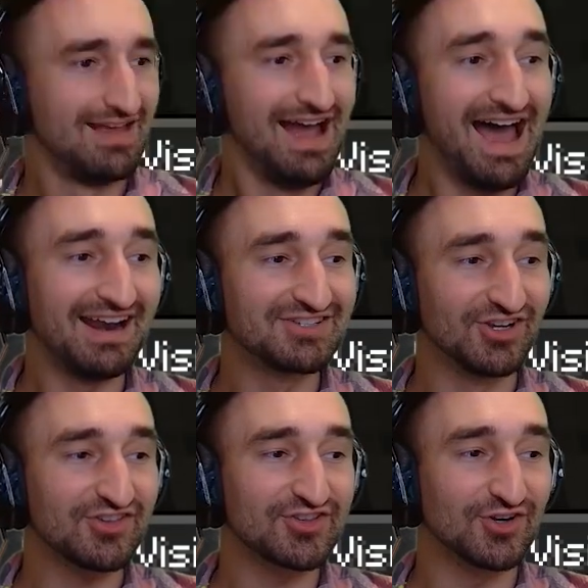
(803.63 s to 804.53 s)
And I
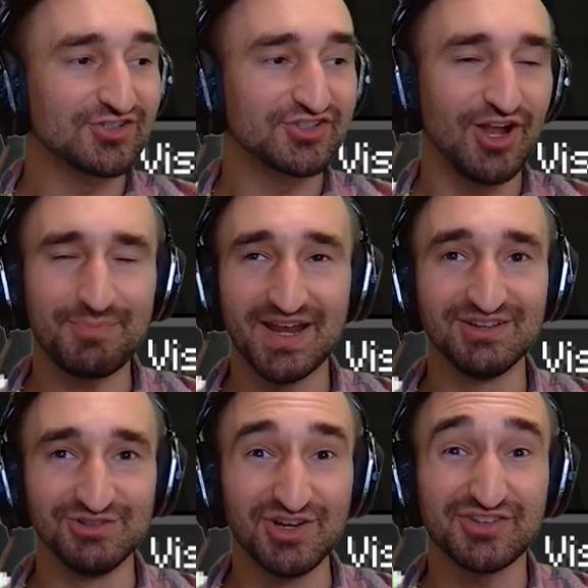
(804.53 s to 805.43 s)
just searched it up, and it
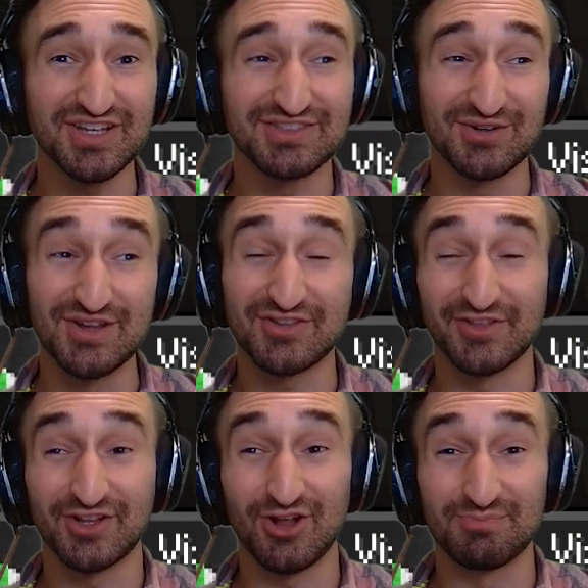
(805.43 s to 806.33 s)
looks like there is
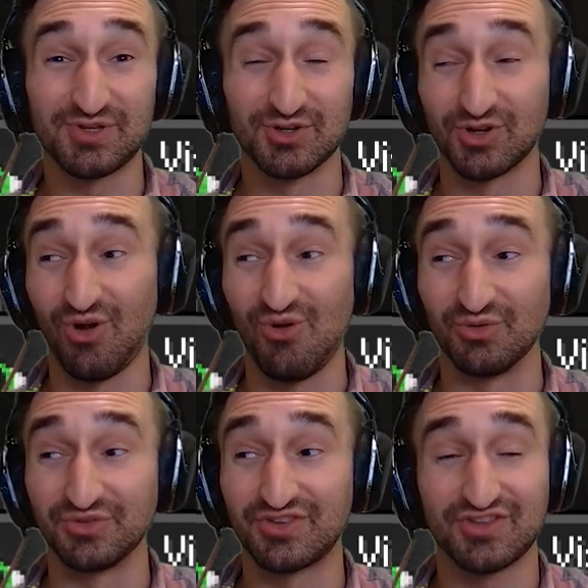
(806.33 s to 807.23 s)
something called pure
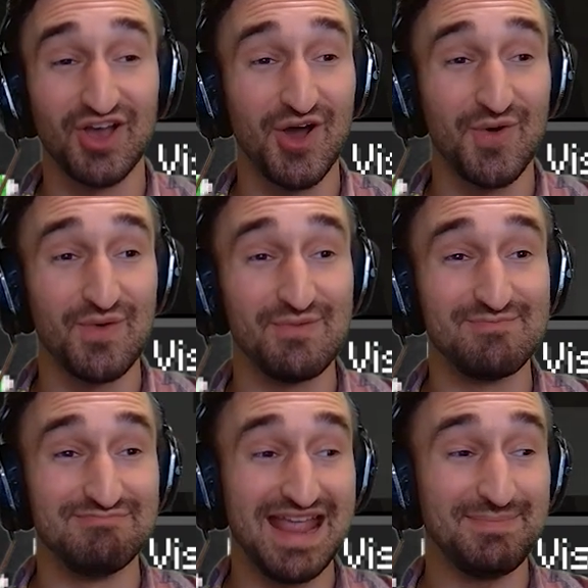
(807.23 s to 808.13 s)
gold. So
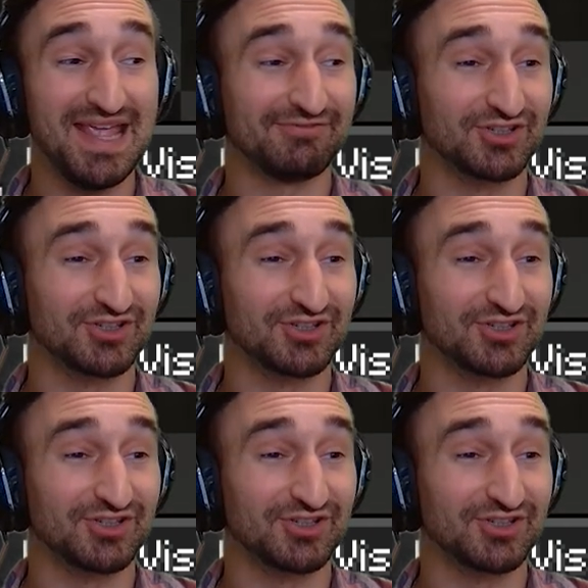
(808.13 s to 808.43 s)
maybe after